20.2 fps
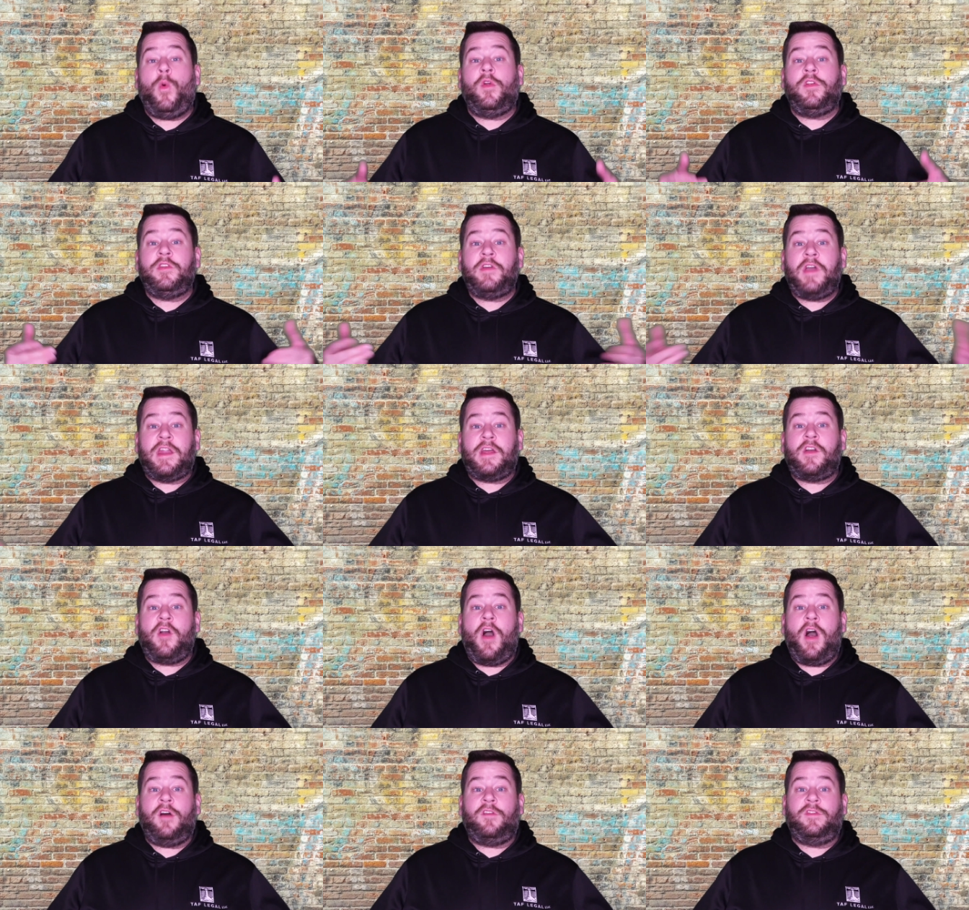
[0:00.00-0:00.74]
or you got a
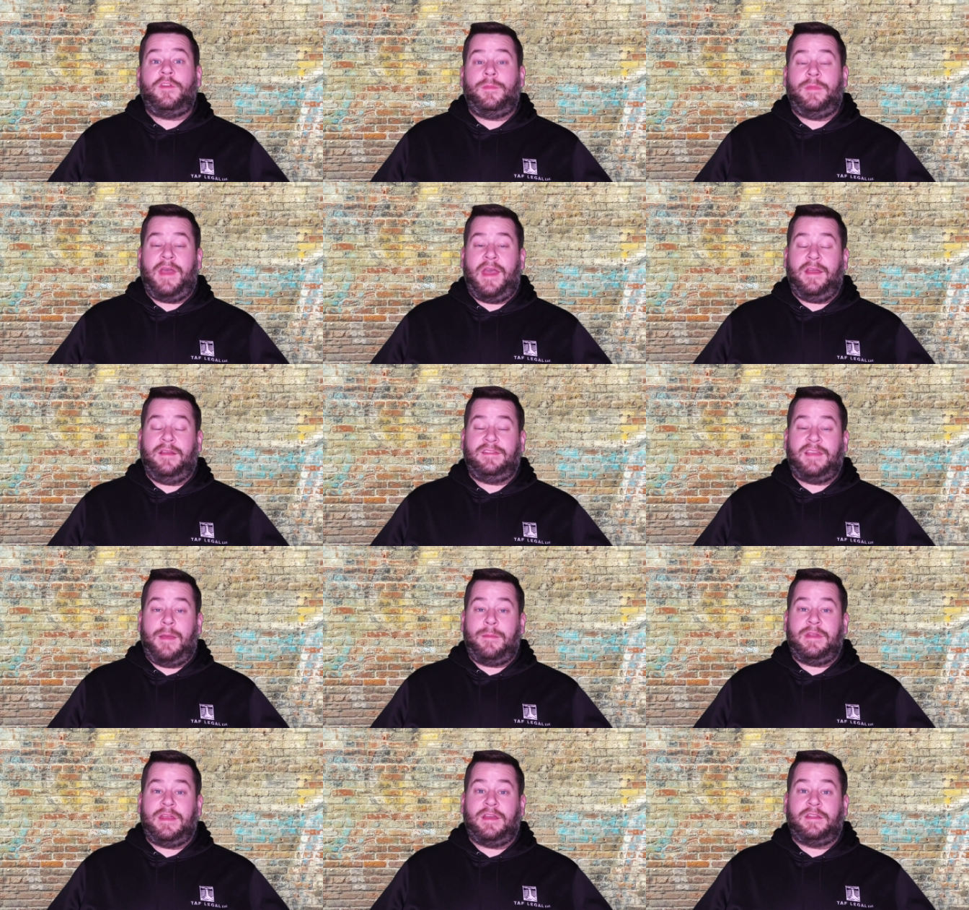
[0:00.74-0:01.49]
call from the
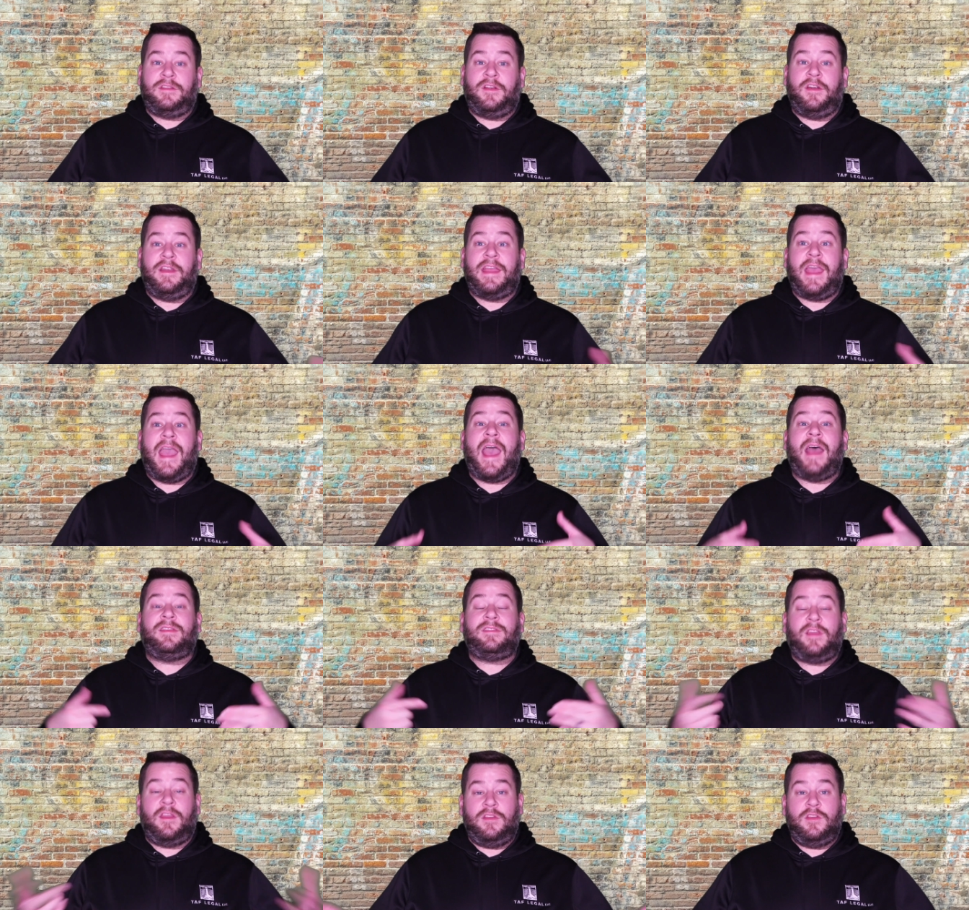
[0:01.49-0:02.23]
examining attorney
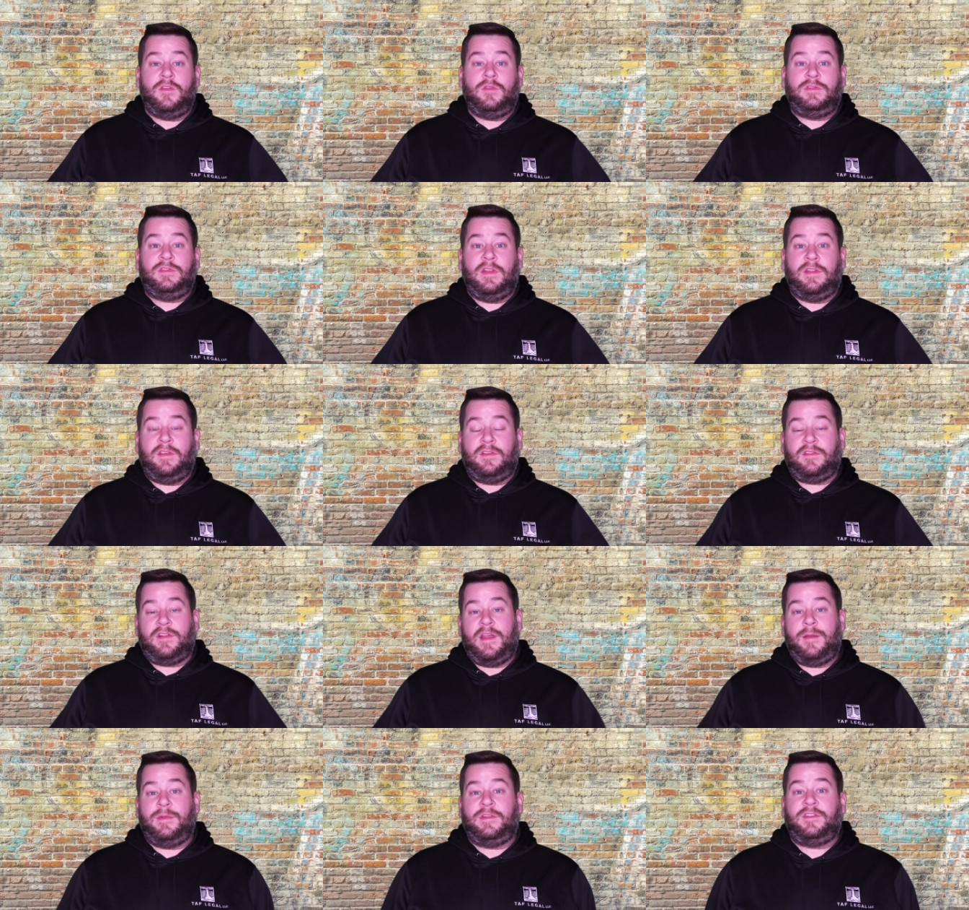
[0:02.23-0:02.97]
asking you to
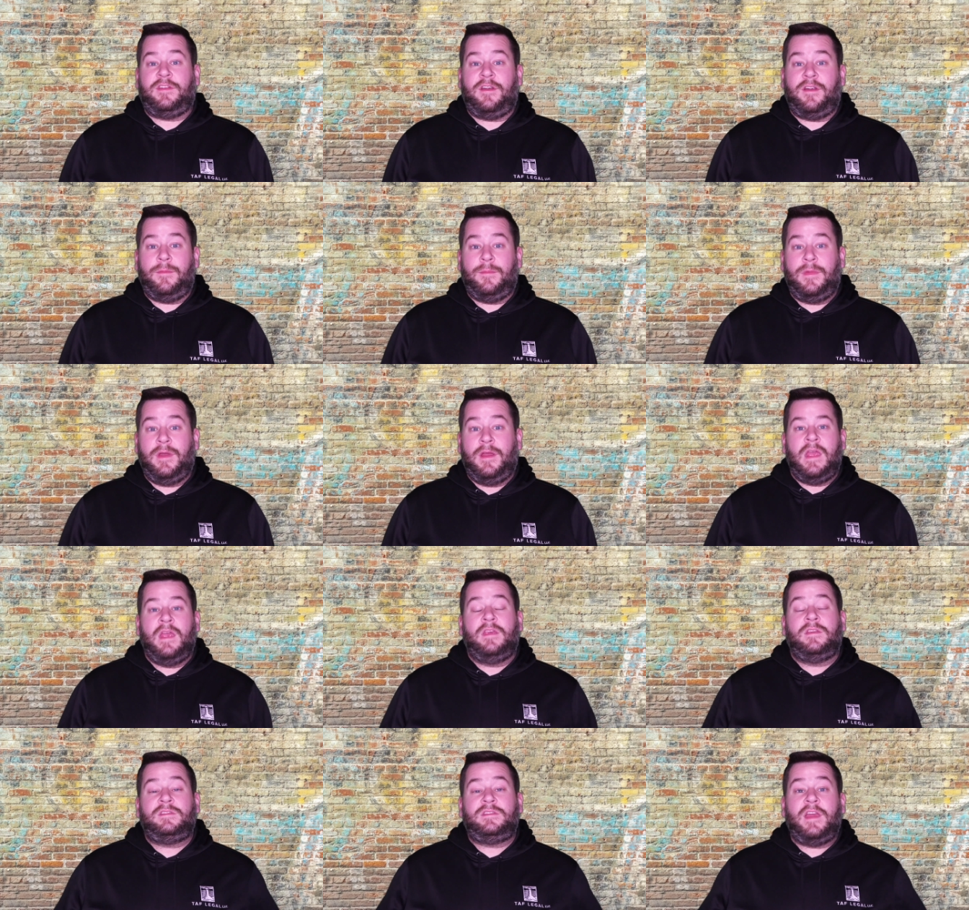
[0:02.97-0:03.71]
disclaim a term.
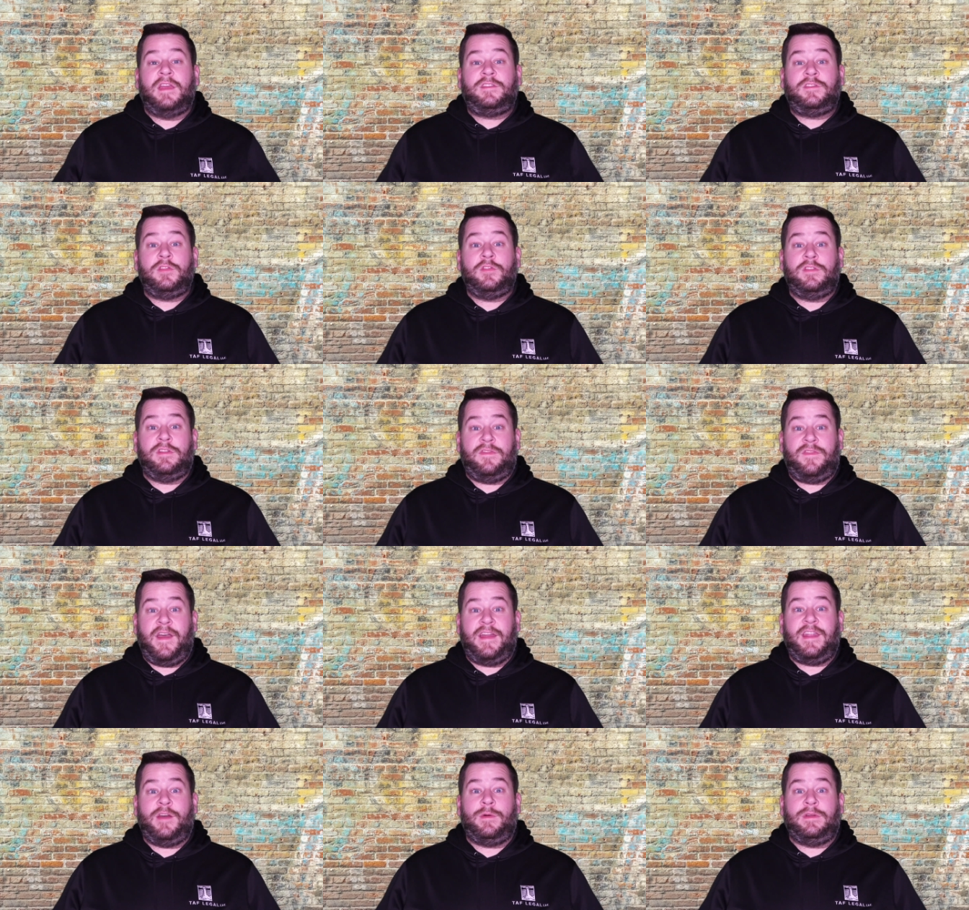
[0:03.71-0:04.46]
Stay tuned to
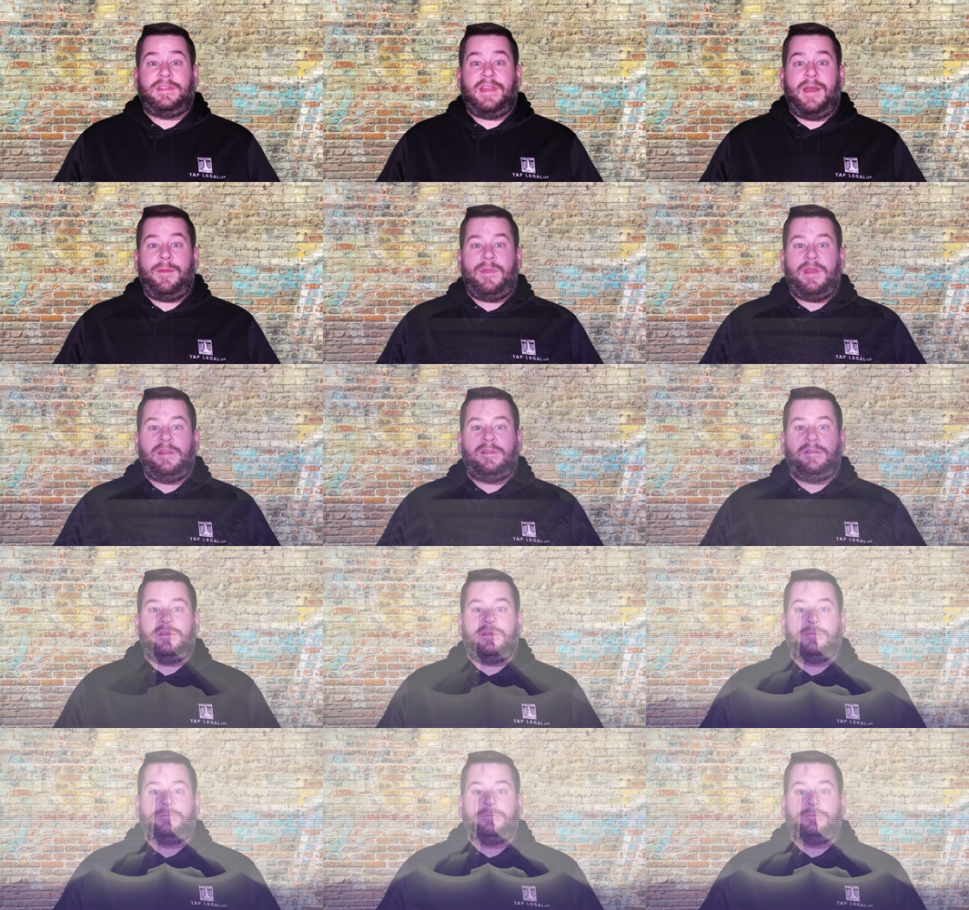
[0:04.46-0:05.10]
find out what that means.